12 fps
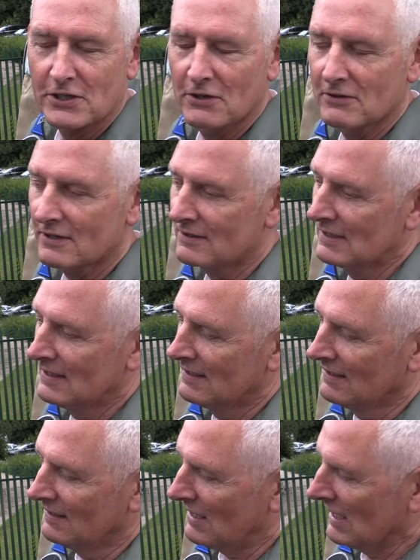ago that
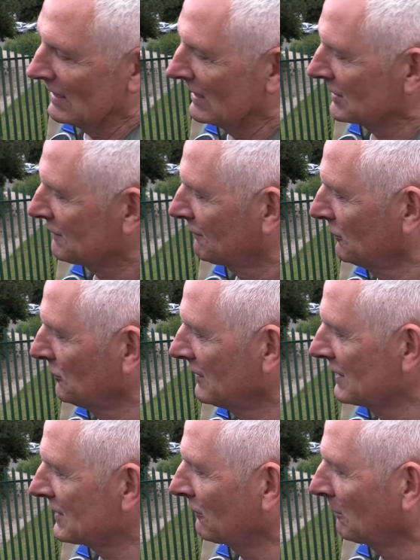I last flew
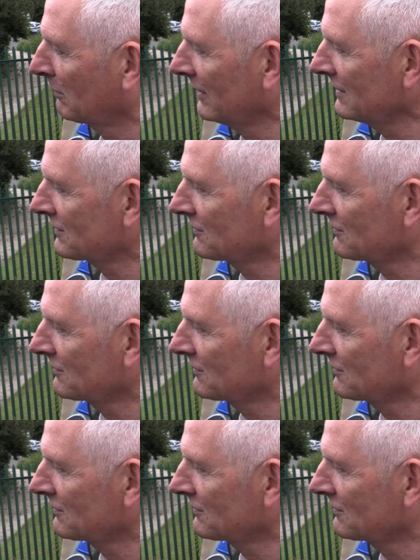this aeroplane.